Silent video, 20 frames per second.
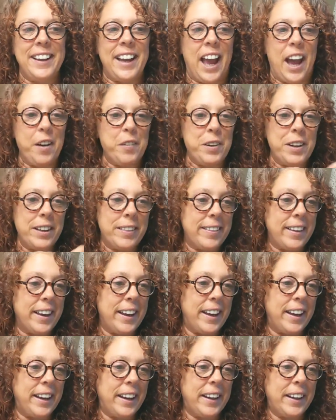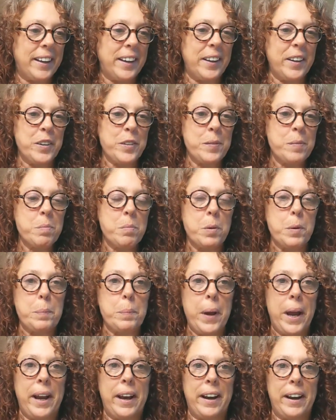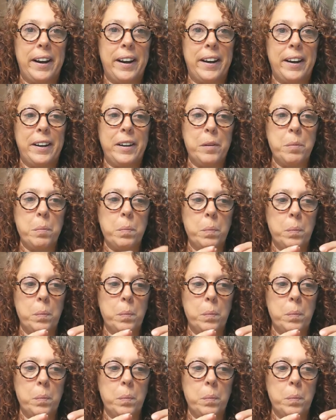everything prepared